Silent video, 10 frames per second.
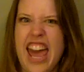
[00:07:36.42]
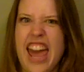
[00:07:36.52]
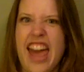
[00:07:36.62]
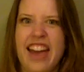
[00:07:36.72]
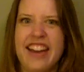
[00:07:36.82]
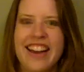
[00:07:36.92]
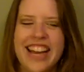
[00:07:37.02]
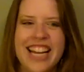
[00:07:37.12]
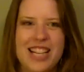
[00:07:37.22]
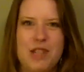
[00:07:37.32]

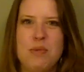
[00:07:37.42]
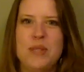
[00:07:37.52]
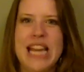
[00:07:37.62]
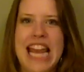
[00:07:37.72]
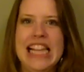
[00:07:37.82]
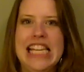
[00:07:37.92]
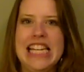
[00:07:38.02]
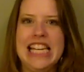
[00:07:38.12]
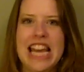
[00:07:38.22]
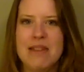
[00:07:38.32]
Yeah. That's the most
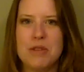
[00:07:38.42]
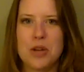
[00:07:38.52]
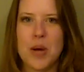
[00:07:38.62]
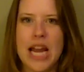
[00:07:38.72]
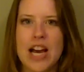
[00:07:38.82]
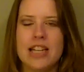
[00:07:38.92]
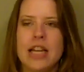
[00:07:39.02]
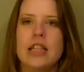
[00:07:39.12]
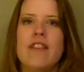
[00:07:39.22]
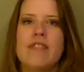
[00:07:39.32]
alien named crayon.
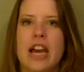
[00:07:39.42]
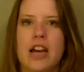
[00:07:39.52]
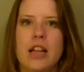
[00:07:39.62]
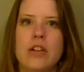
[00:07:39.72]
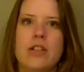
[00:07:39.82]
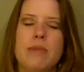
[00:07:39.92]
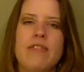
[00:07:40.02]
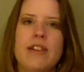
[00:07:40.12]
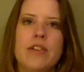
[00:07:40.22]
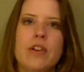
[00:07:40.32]
I love that color. It's
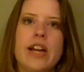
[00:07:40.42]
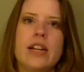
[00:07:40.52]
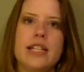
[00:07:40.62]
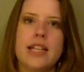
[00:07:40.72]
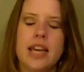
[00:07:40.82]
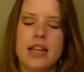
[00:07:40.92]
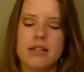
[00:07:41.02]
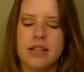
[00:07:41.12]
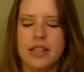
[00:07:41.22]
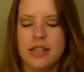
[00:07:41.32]
my favorite crayon as a kid.
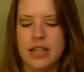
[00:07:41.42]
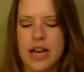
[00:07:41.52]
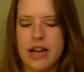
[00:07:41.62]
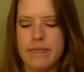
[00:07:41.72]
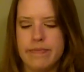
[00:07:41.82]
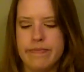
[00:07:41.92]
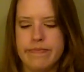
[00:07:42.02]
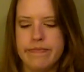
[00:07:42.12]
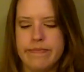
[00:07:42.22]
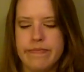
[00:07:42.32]

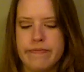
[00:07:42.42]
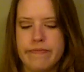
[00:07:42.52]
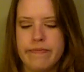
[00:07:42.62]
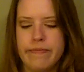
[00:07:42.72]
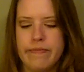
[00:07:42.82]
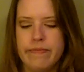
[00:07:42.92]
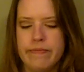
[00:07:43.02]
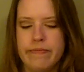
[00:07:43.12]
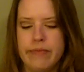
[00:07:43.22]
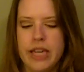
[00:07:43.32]

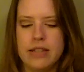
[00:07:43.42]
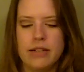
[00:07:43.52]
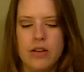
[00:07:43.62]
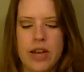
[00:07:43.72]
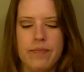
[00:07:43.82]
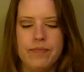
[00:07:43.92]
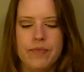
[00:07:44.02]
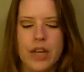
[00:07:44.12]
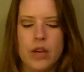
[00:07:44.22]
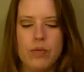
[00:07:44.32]
Nice. Okay.
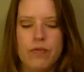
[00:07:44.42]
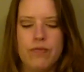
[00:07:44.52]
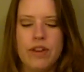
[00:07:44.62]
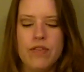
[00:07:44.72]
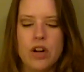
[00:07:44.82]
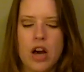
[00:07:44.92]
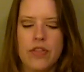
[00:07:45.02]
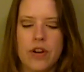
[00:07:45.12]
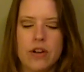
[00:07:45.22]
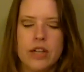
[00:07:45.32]
Favorite
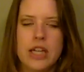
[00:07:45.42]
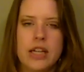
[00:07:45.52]
author.